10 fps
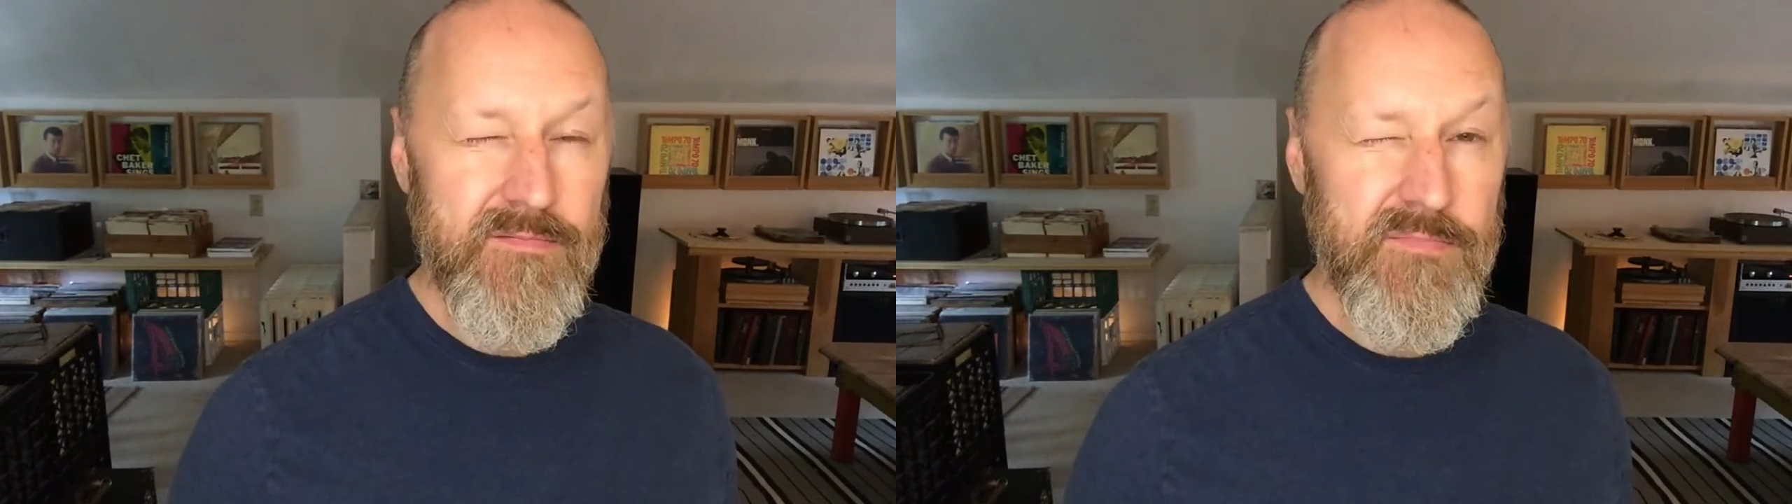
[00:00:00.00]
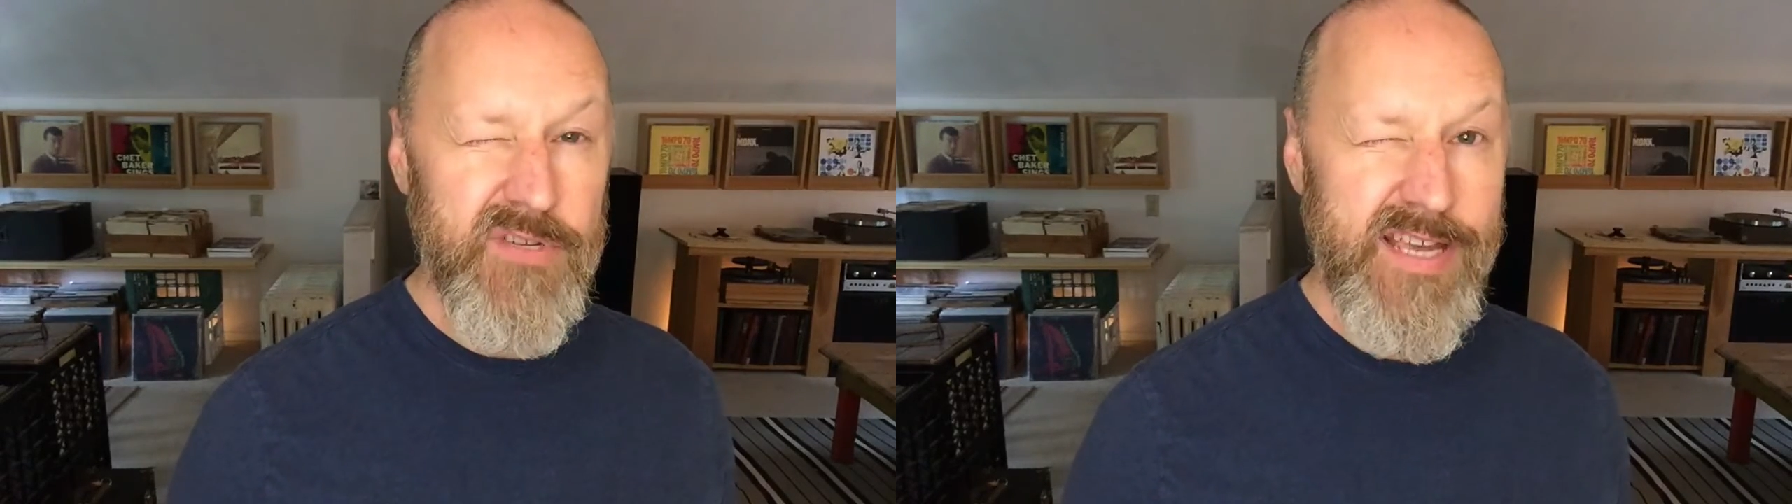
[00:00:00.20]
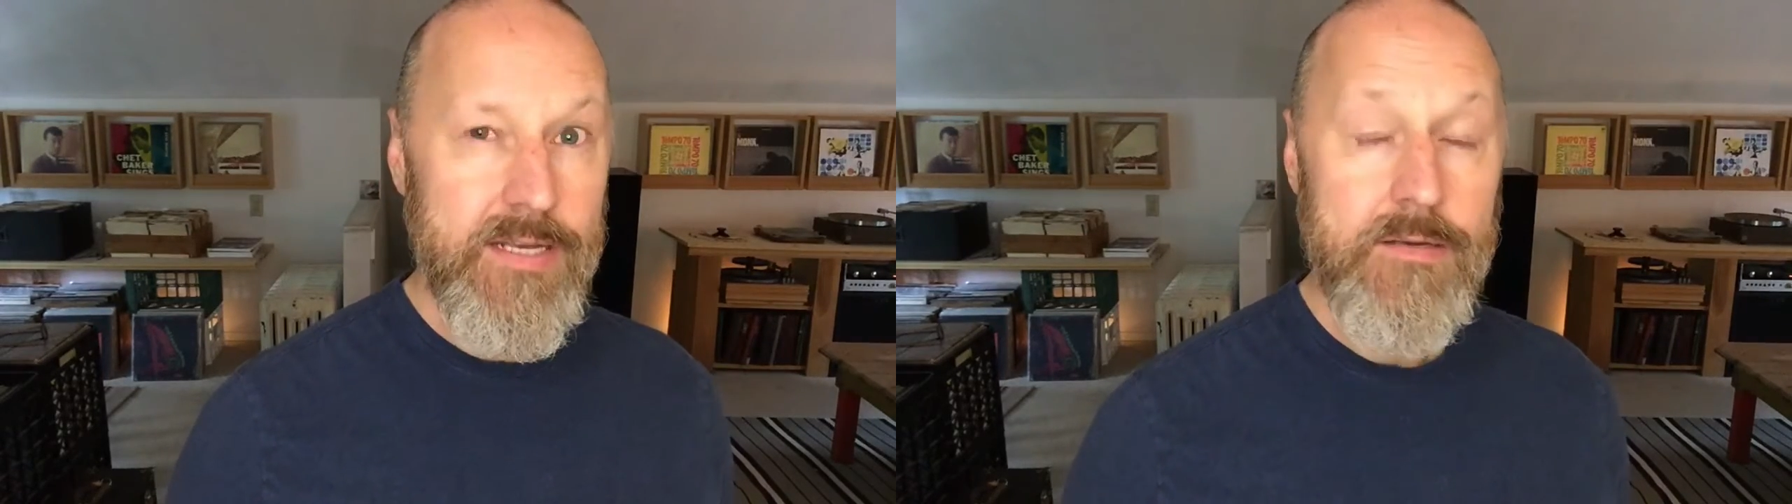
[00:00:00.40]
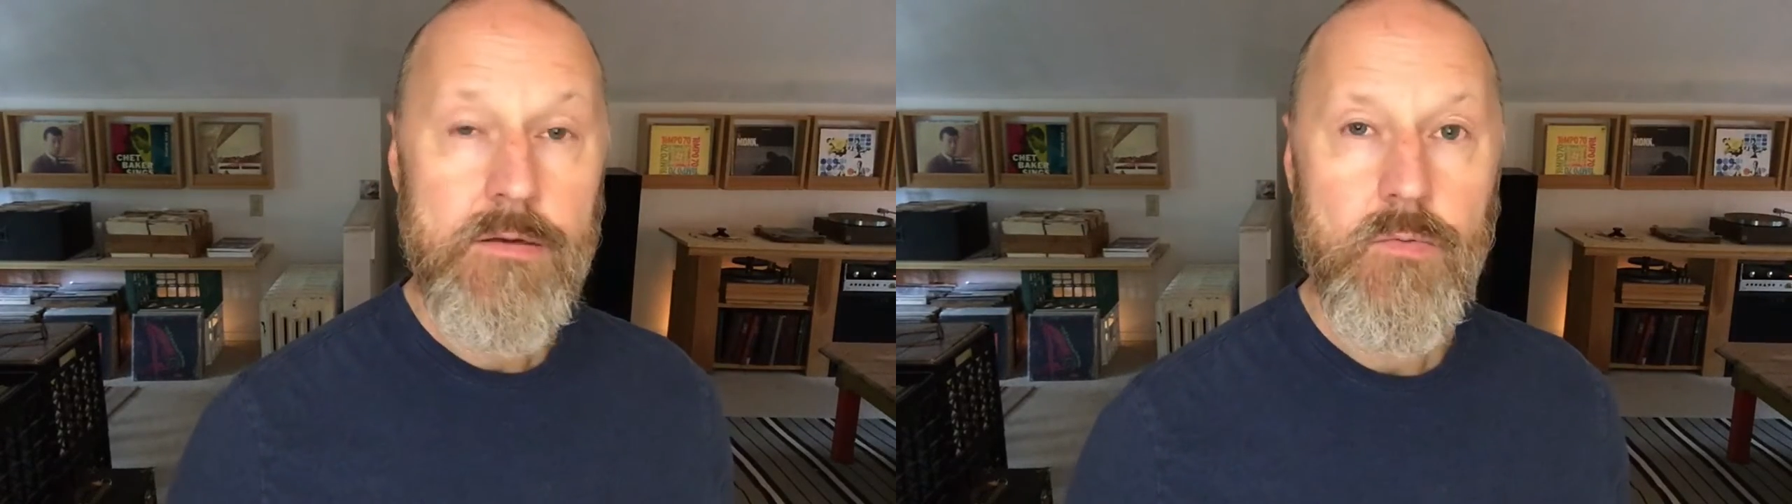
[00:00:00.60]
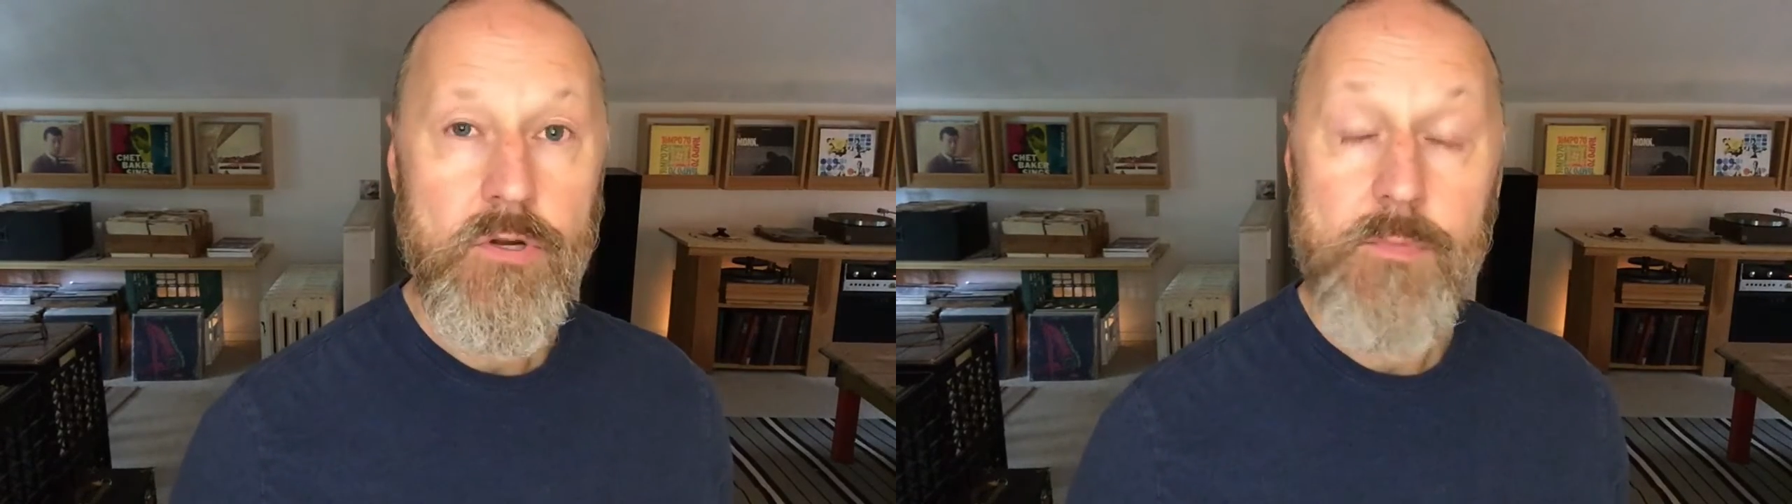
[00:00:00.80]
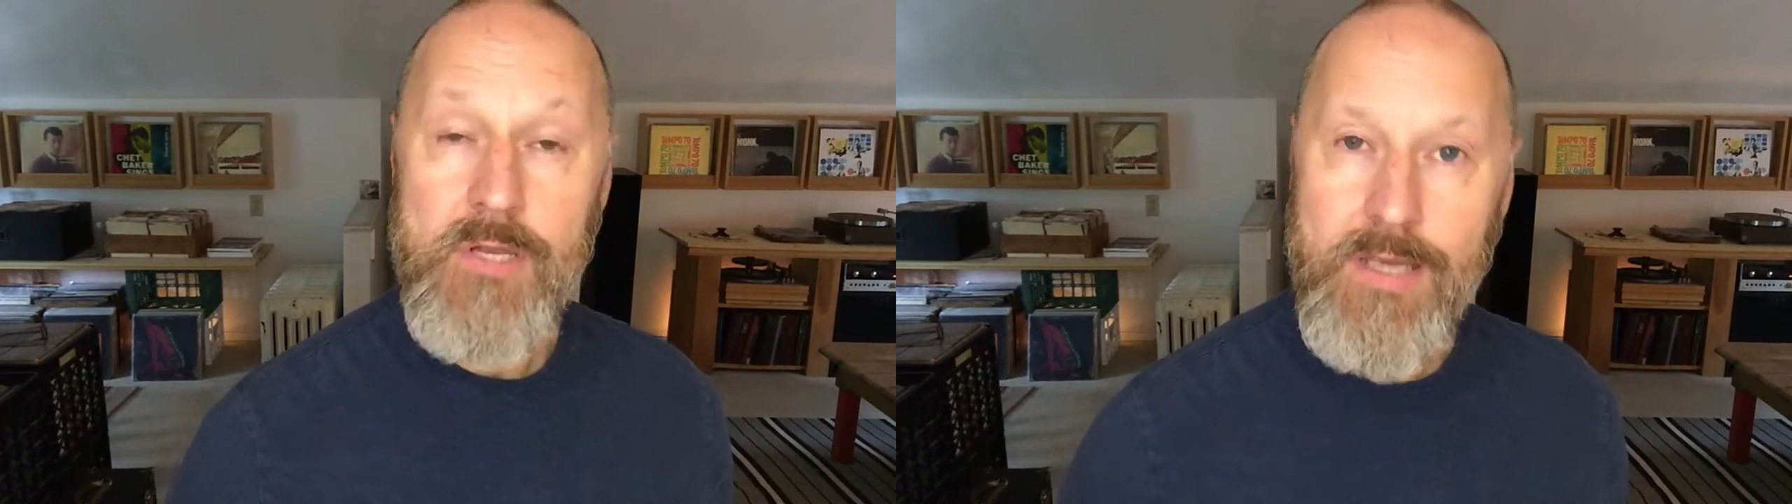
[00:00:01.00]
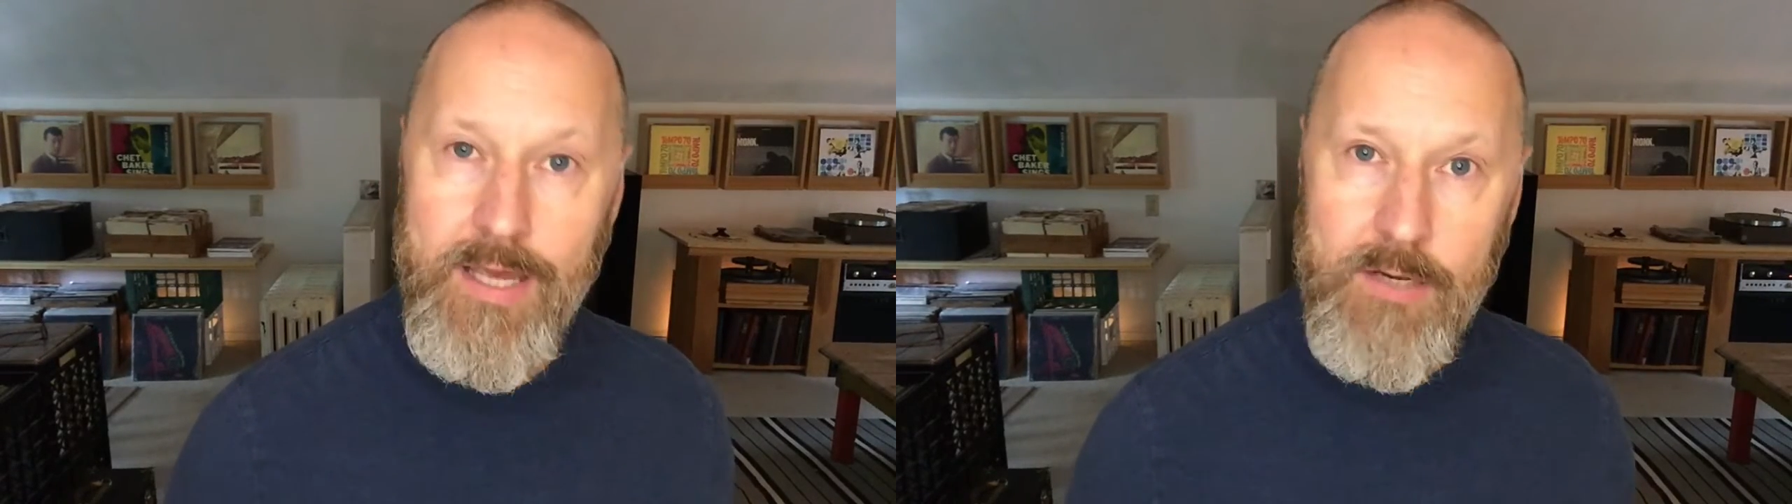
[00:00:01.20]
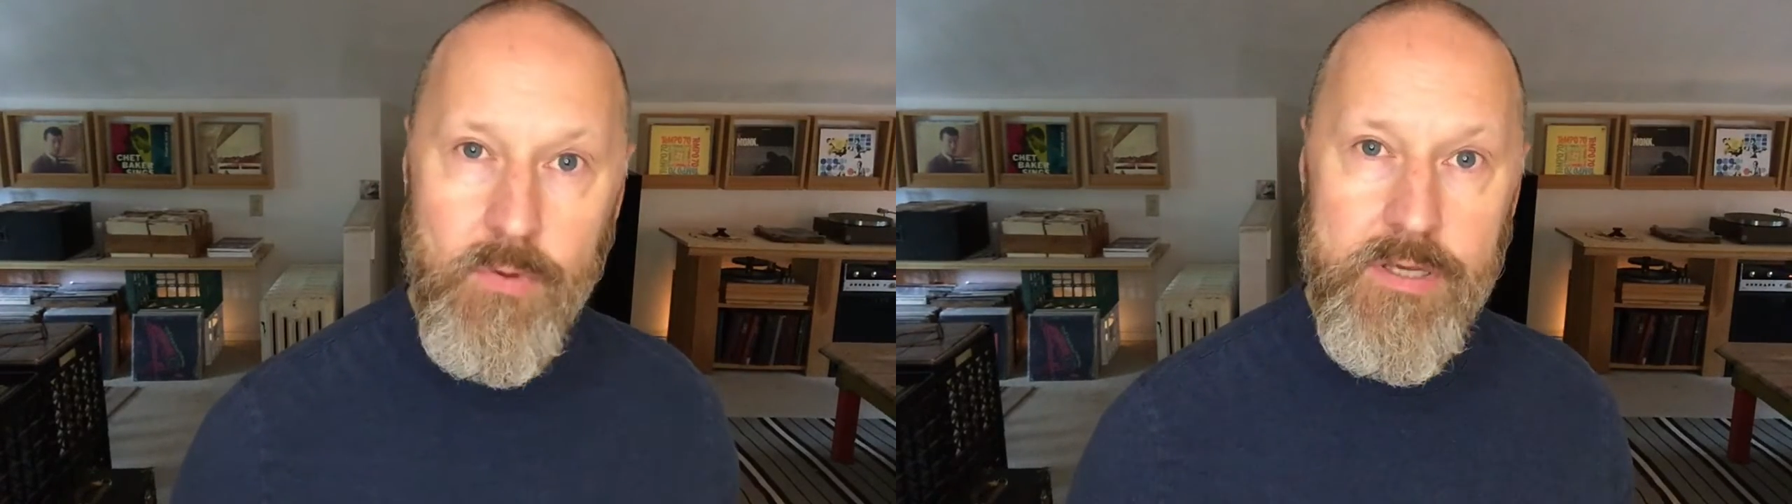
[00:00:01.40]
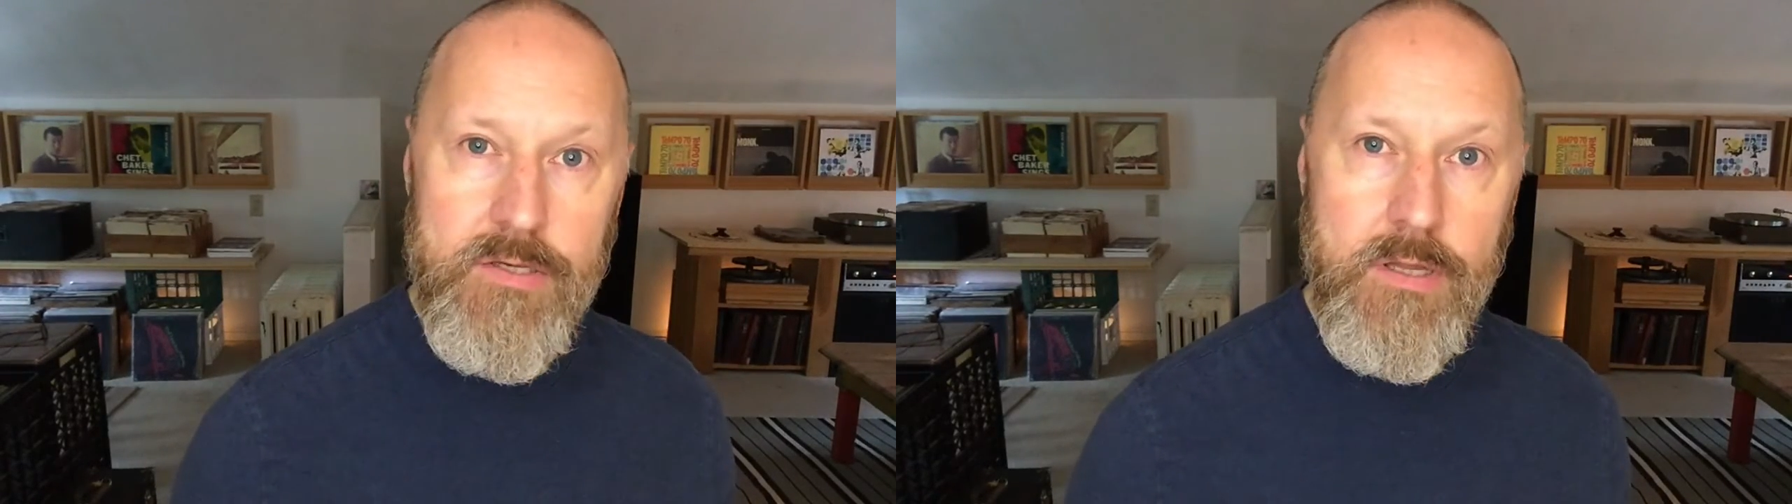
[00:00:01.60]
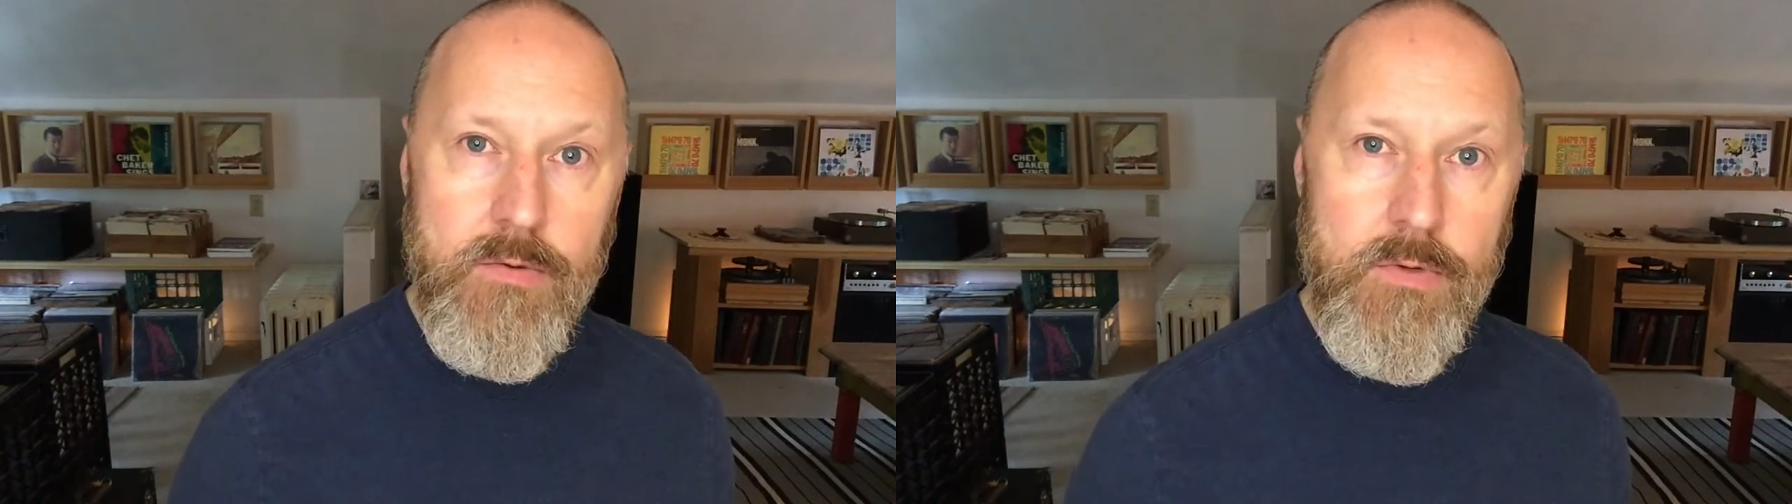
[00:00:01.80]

presenting. We're communicating with each other.